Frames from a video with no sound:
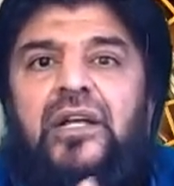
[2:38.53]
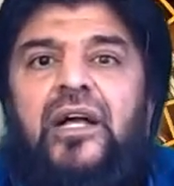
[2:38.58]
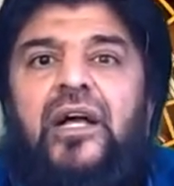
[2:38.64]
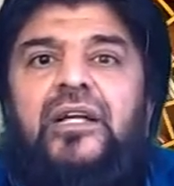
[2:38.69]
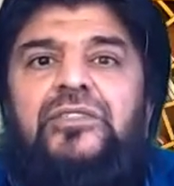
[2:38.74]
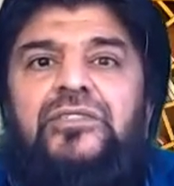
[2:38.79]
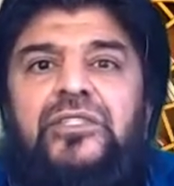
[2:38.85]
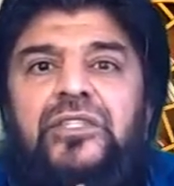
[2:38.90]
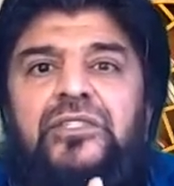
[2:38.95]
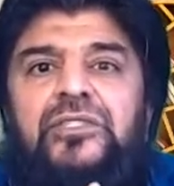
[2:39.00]

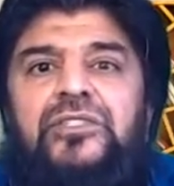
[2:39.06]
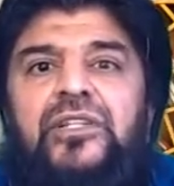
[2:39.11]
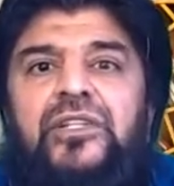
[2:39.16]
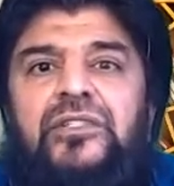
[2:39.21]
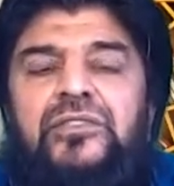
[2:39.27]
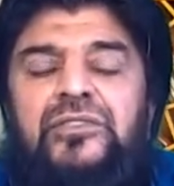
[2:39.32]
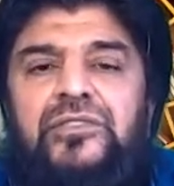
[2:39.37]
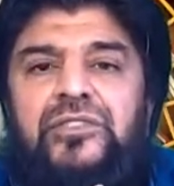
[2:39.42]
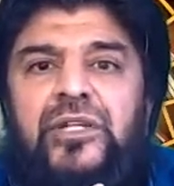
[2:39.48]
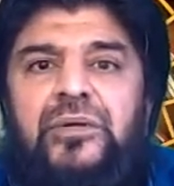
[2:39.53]
and
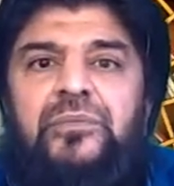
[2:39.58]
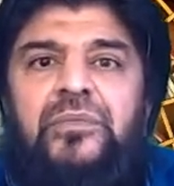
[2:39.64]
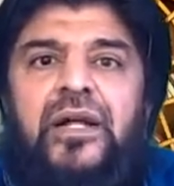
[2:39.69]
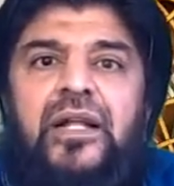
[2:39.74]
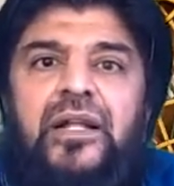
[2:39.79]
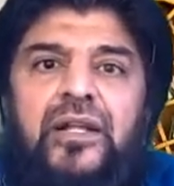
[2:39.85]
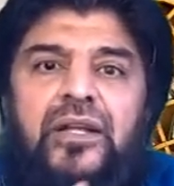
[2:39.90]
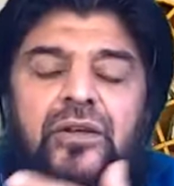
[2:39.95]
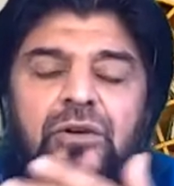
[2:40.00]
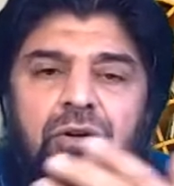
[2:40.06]
sisters, they
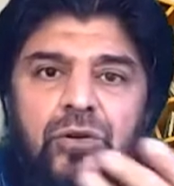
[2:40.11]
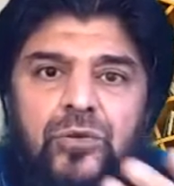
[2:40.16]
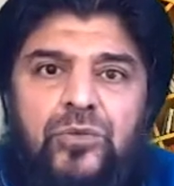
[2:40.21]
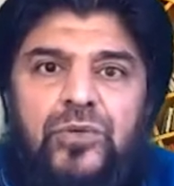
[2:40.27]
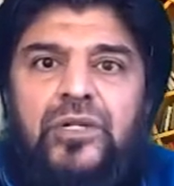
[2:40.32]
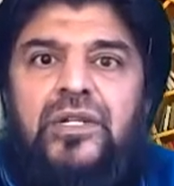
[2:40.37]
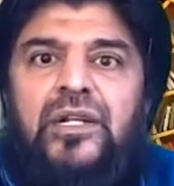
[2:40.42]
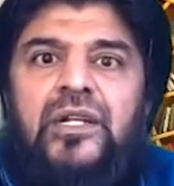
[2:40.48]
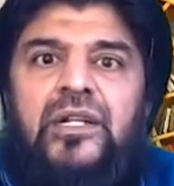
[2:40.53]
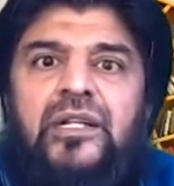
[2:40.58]
marry
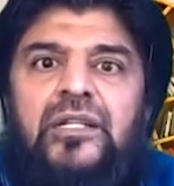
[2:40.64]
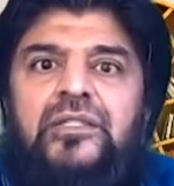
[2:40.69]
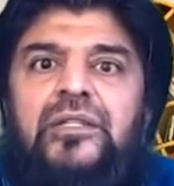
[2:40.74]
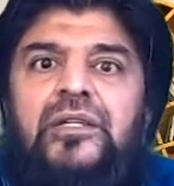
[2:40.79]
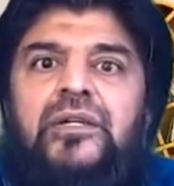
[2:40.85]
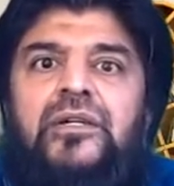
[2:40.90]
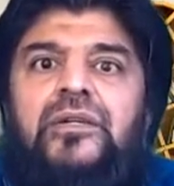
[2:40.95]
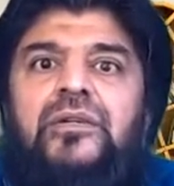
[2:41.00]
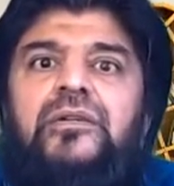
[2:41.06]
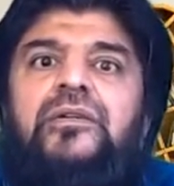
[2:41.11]
over
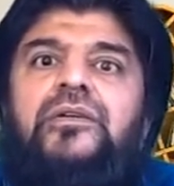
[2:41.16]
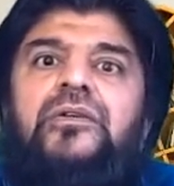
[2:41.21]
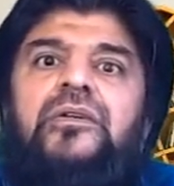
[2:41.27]
another